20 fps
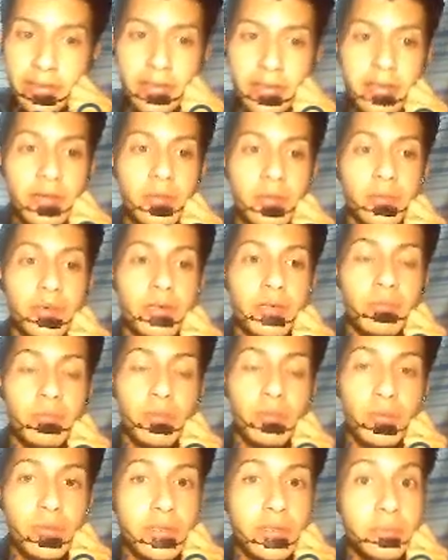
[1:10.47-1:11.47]
with
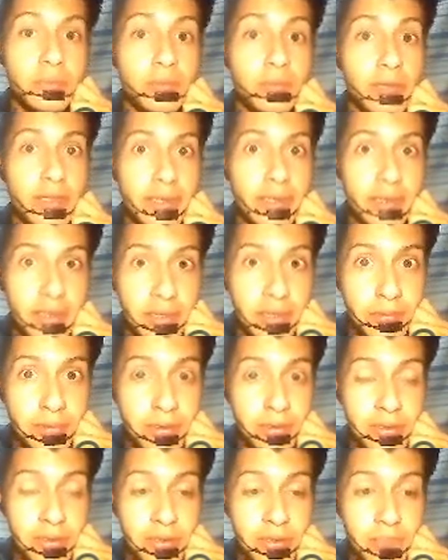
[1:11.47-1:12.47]
multiple
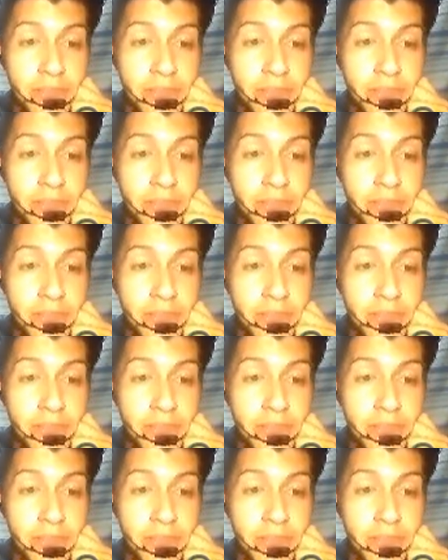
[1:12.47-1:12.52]
activities